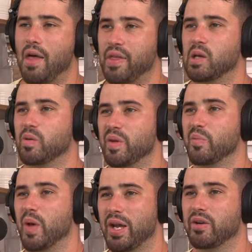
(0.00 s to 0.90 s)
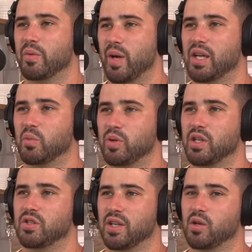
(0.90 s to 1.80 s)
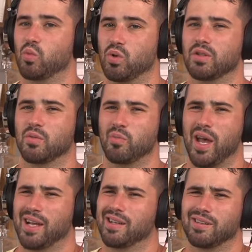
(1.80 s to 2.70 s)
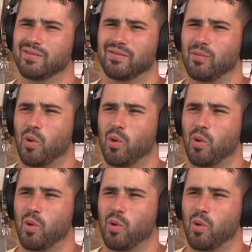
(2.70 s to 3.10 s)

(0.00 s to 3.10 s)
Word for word: I think it would be better to bang a peach than it would to bang a I'm watermelon.